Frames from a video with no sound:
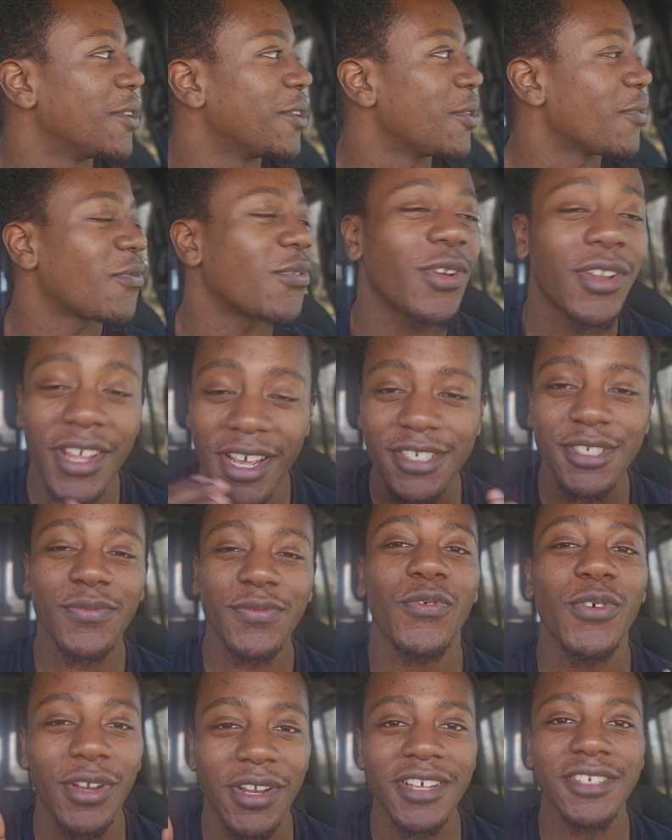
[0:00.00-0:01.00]
For
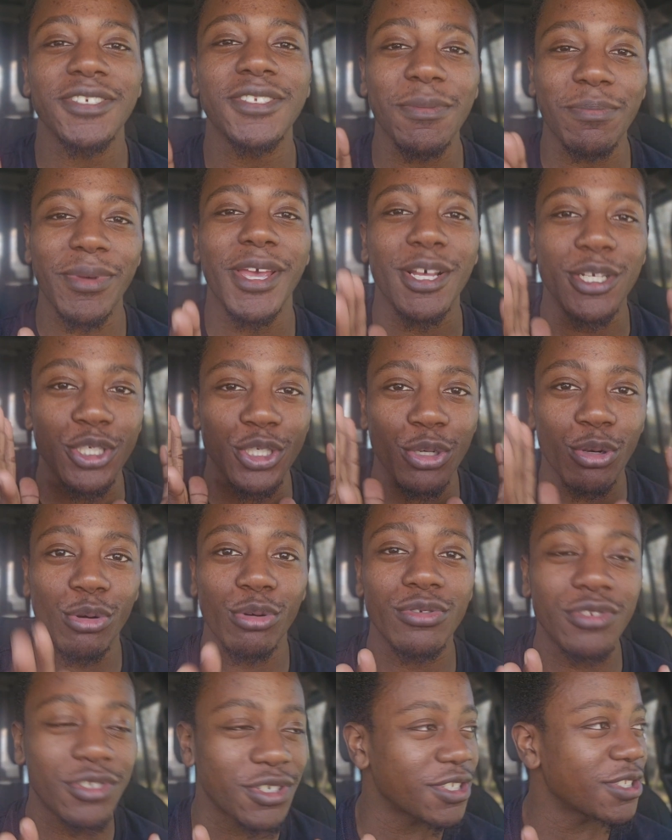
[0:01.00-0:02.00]
this to be a
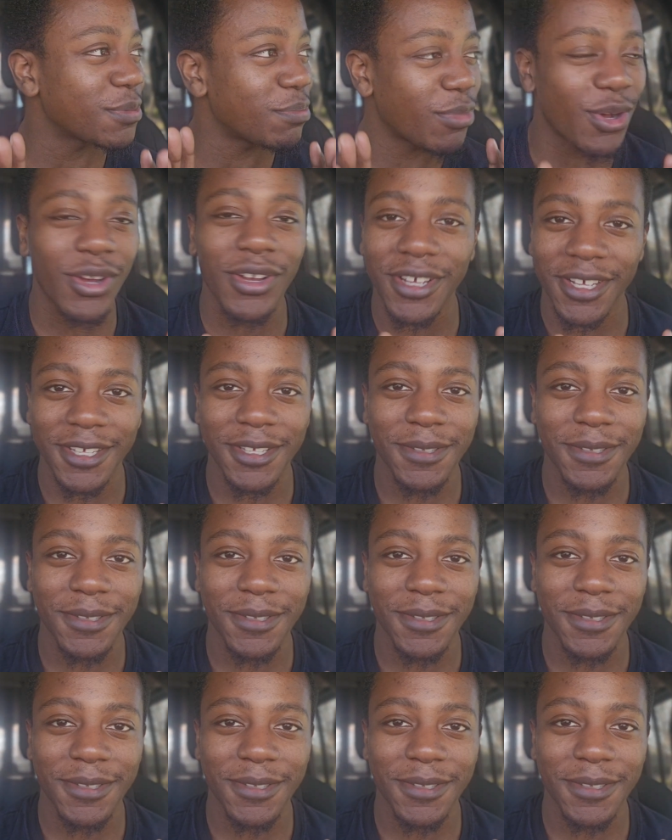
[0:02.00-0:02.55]
children's book,